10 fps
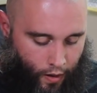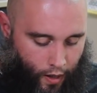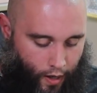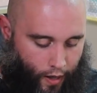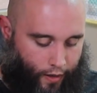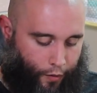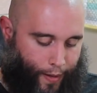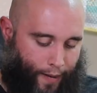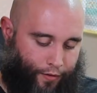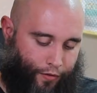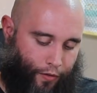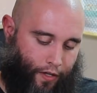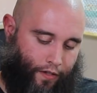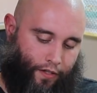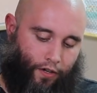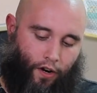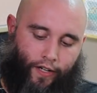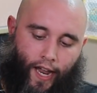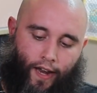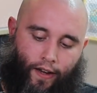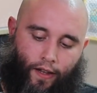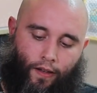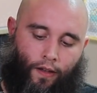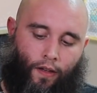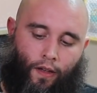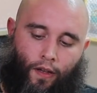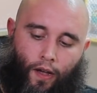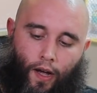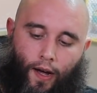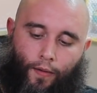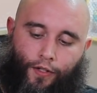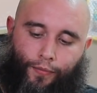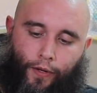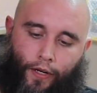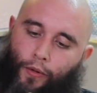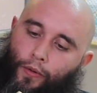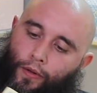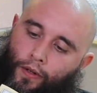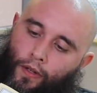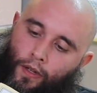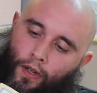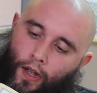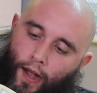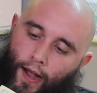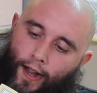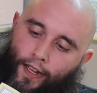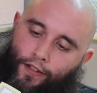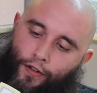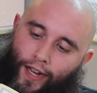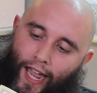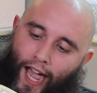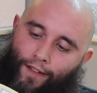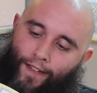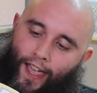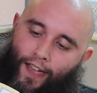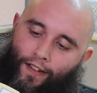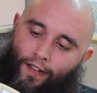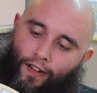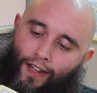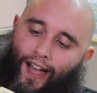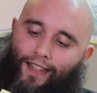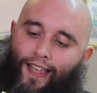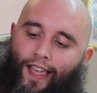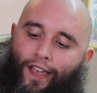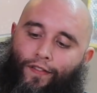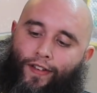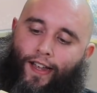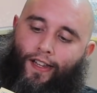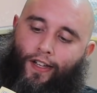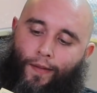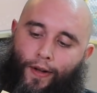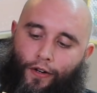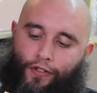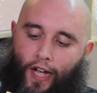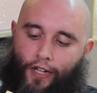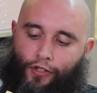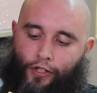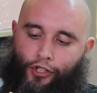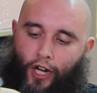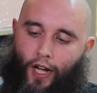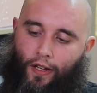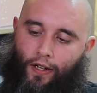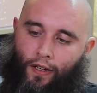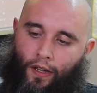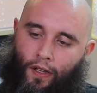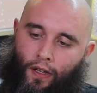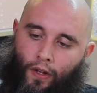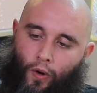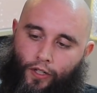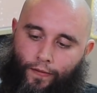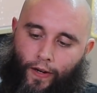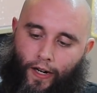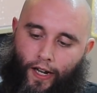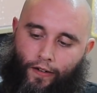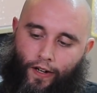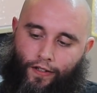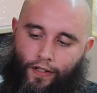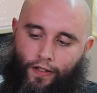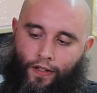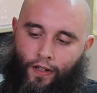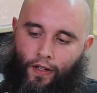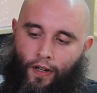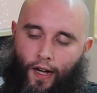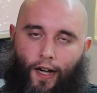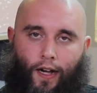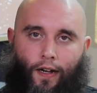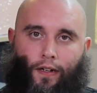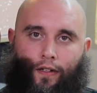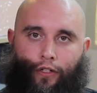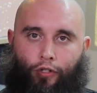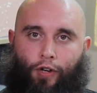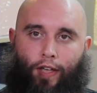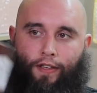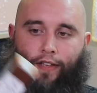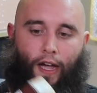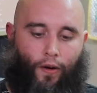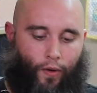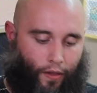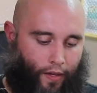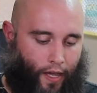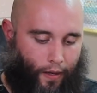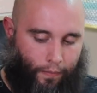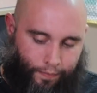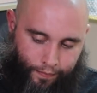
Little pops assorted. It says hard candy, which is pretty cool. Gives you a cafe latte, a vanilla, a butterscotch, or a chocolate, which I'm very interested to try these out with Kia.